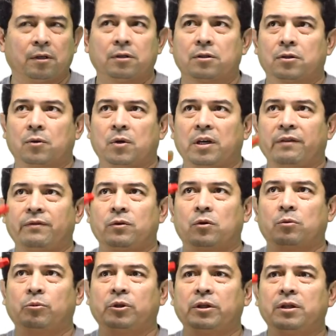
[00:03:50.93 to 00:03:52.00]
So you have
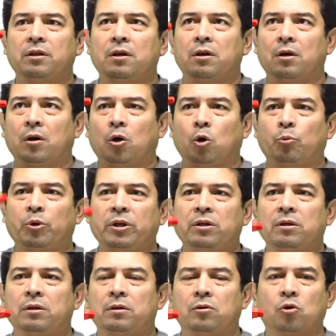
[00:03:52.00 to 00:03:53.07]
normally
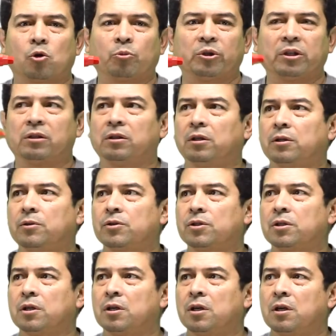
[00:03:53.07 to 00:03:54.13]
open, normally
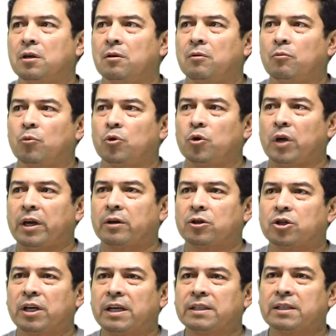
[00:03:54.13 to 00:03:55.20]
closed.
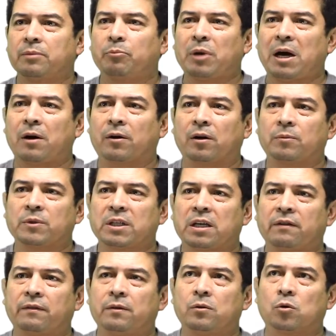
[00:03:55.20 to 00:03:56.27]
Energize it, power comes
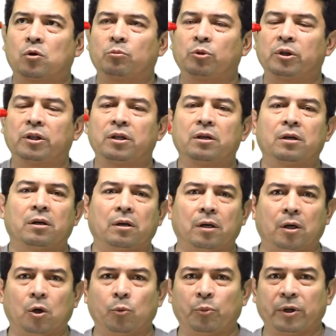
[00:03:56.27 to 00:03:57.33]
out of the normally
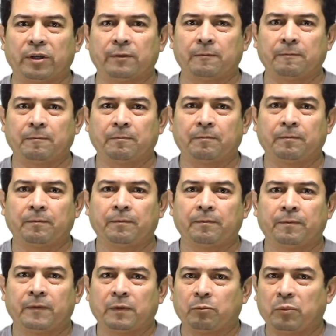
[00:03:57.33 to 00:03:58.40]
open,
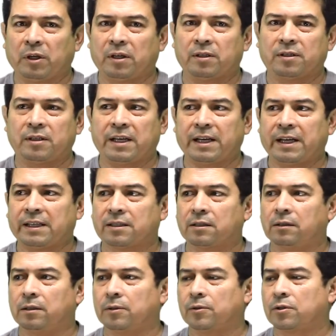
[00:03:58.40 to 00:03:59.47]
because that has
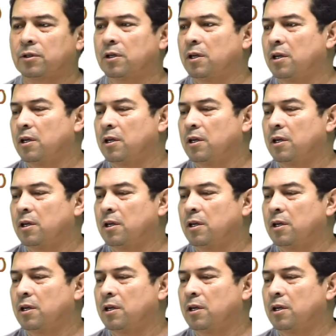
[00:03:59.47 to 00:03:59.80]
closed.